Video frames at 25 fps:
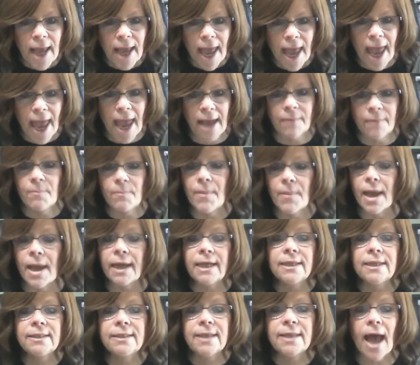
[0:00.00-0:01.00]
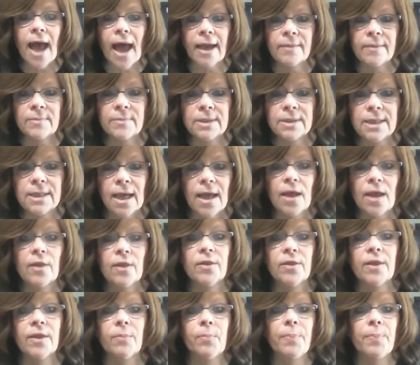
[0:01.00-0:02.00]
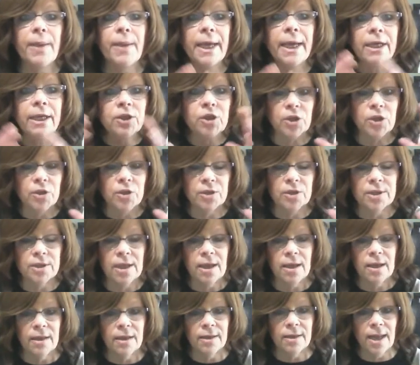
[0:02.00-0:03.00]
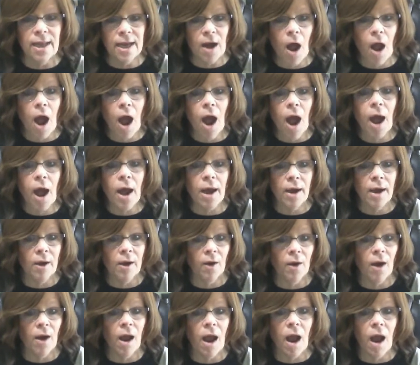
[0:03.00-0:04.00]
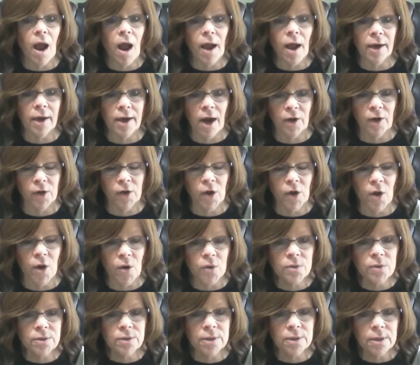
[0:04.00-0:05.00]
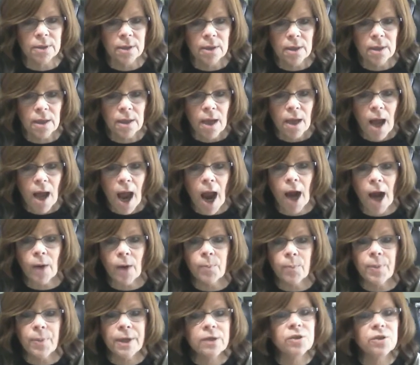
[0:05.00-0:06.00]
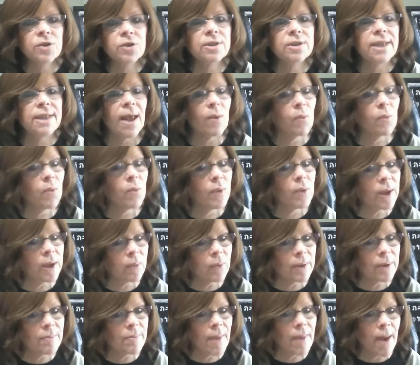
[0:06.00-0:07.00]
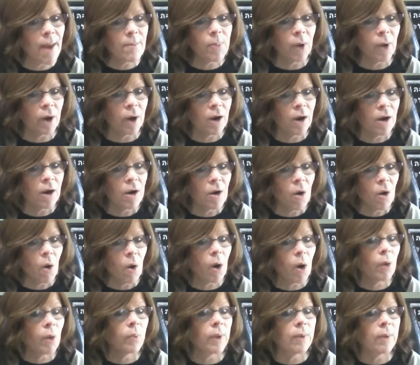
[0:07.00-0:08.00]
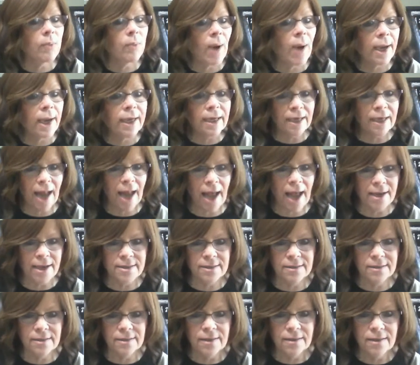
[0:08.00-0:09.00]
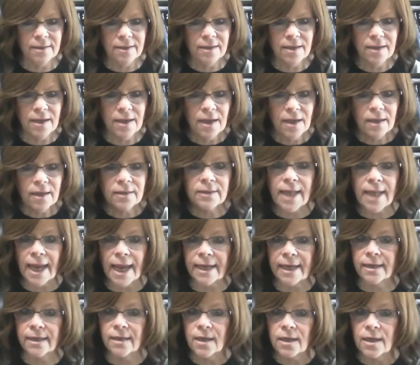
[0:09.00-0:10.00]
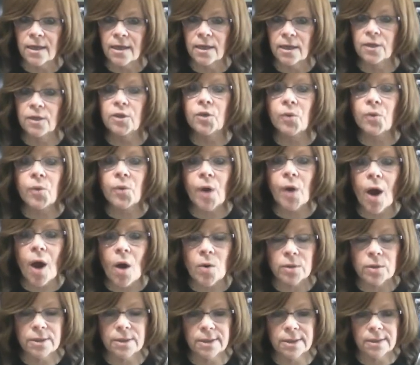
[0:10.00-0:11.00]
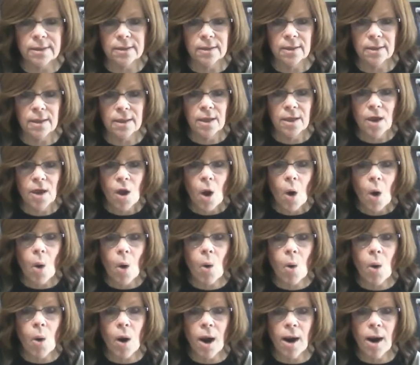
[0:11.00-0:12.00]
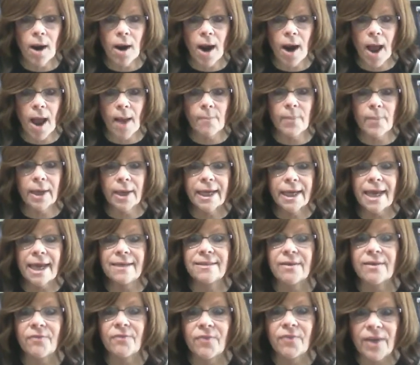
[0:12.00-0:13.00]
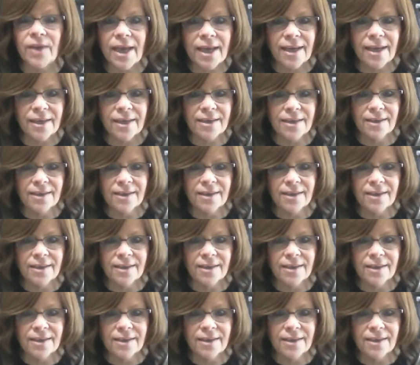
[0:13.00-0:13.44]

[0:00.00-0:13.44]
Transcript: And many times the pictures that are on our coat are pictures that we remember or we recognize, like luchos or a Magen David